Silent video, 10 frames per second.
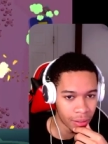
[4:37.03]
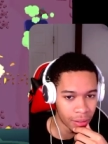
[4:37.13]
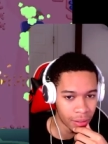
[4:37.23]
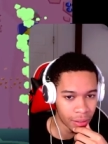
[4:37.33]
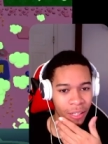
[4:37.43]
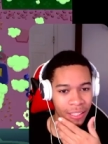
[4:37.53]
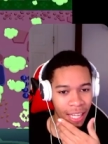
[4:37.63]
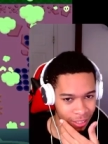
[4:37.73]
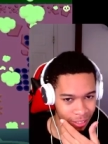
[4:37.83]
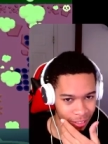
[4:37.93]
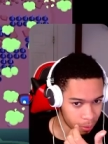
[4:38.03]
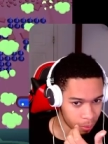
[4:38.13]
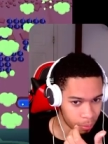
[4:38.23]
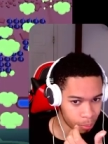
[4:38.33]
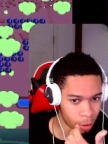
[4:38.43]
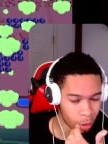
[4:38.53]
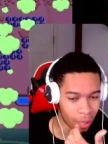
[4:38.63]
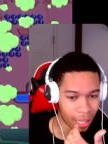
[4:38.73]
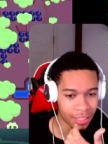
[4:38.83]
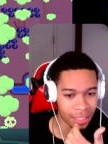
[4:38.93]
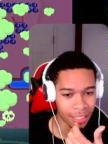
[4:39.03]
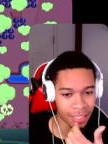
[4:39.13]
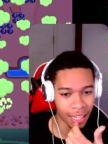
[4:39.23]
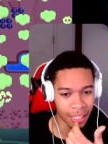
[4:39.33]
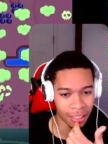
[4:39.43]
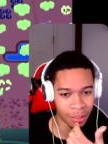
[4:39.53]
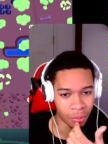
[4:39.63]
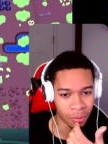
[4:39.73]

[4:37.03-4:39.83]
How do you attack? Bro, why is he attacking him?